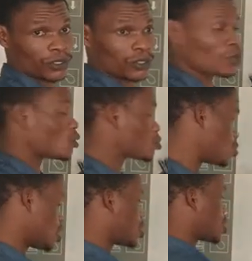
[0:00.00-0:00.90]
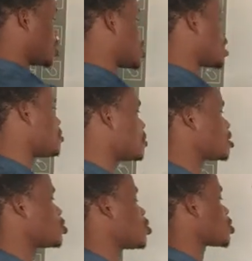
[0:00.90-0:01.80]
you don't want to list the
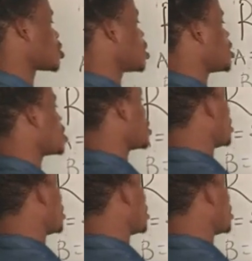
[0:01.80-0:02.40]
elements, just say